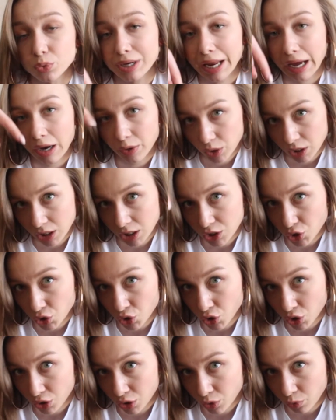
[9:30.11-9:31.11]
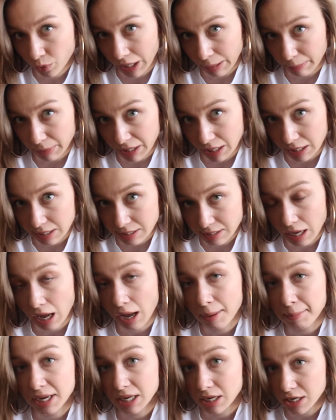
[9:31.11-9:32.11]
now you need to turn away because
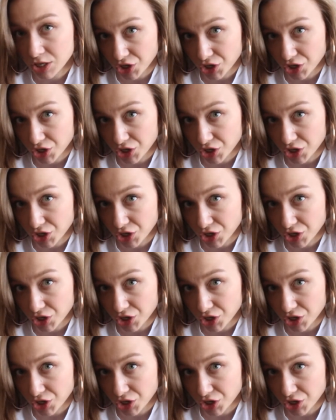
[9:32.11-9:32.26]
I'm gonna